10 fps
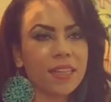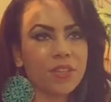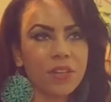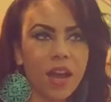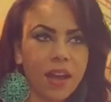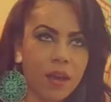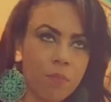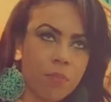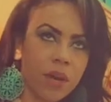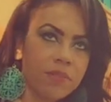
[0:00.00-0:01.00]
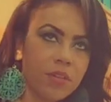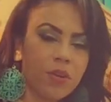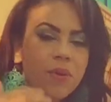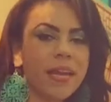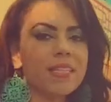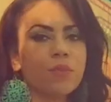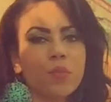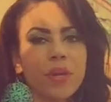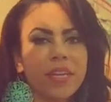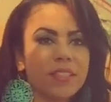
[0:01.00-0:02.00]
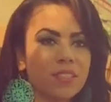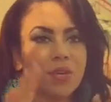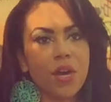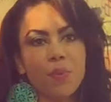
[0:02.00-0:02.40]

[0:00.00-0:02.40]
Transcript: They're not above the horizon wanting to